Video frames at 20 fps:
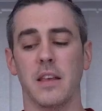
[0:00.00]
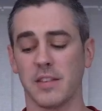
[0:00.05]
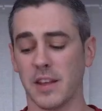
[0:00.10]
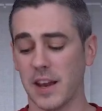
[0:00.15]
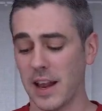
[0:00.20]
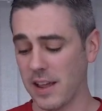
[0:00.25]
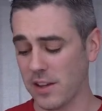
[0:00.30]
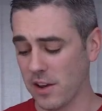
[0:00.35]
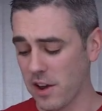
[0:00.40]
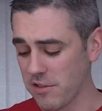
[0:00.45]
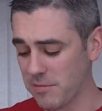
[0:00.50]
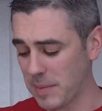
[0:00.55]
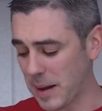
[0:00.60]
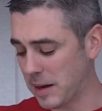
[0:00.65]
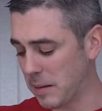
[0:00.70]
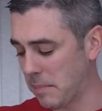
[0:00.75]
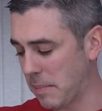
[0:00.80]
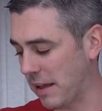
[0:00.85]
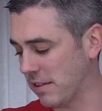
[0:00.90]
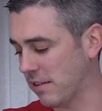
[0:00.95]
So now that I've
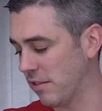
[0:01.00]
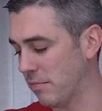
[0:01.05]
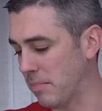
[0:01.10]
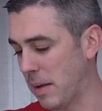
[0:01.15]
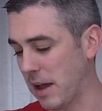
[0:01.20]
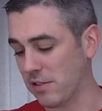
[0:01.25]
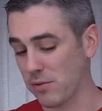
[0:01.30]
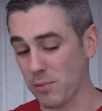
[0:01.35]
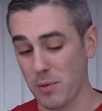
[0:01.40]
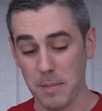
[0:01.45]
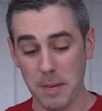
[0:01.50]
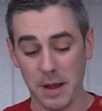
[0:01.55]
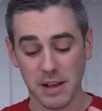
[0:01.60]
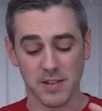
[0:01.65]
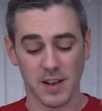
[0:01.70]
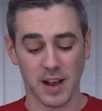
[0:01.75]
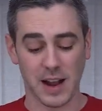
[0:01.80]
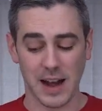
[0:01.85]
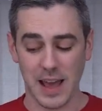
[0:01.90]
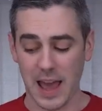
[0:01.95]
made a massive mess, we
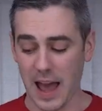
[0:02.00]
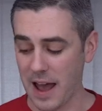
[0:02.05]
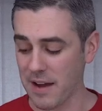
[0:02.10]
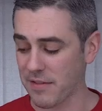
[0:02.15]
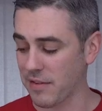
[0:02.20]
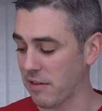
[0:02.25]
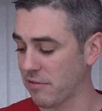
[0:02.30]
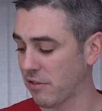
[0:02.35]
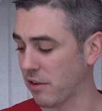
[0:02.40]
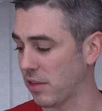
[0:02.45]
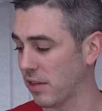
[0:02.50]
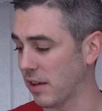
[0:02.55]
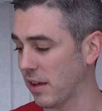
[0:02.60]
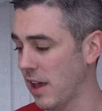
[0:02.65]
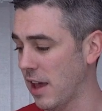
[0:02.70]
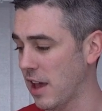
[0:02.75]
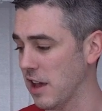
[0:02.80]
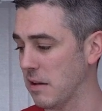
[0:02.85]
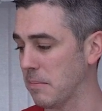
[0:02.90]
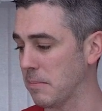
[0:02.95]
basically have everything
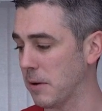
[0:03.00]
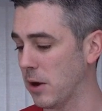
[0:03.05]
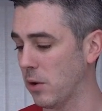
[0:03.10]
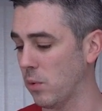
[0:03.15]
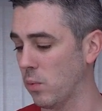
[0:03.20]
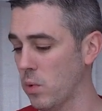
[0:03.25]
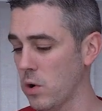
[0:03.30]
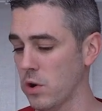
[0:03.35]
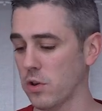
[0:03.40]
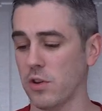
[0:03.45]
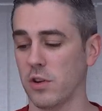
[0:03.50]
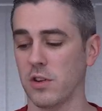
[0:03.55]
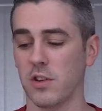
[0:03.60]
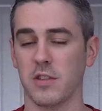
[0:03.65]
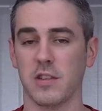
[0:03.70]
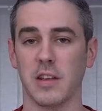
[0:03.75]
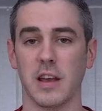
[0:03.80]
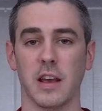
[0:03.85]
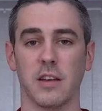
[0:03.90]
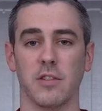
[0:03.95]
here, but what good
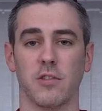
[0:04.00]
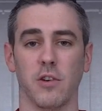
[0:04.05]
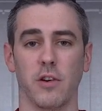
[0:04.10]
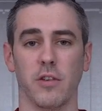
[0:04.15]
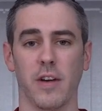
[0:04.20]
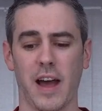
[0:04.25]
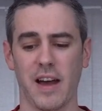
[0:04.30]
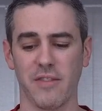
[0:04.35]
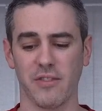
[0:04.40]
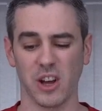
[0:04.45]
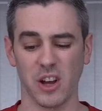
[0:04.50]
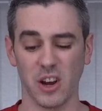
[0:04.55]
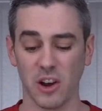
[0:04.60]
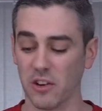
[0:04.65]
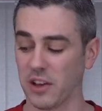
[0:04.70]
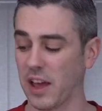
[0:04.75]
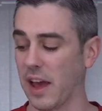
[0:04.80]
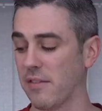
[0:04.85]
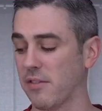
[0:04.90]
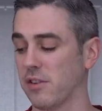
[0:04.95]
is it sort of having a
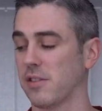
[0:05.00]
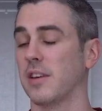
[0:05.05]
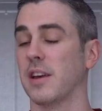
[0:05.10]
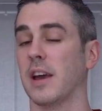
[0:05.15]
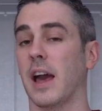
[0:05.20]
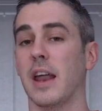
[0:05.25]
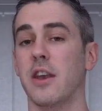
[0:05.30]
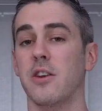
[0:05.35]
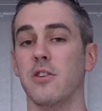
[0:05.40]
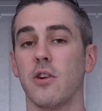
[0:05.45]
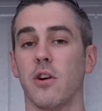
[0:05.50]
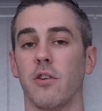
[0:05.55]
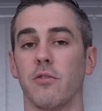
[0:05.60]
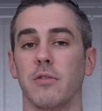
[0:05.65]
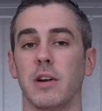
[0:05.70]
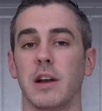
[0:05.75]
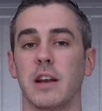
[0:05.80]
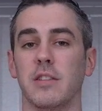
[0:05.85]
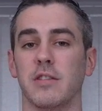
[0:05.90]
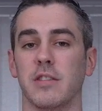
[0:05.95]
look at everything and not
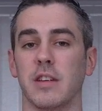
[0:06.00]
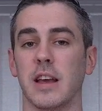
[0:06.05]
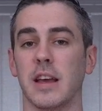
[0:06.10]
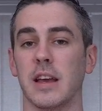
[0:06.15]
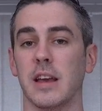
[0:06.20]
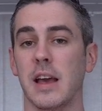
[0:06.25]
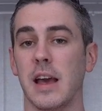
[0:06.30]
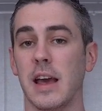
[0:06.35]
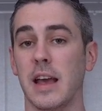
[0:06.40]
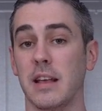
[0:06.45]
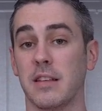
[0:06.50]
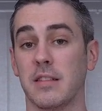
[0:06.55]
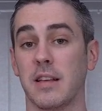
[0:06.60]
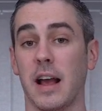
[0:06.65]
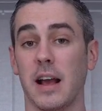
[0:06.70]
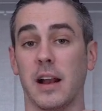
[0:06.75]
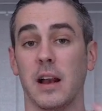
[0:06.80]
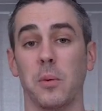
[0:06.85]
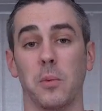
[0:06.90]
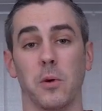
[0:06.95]
really seeing
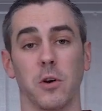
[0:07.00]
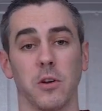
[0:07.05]
exactly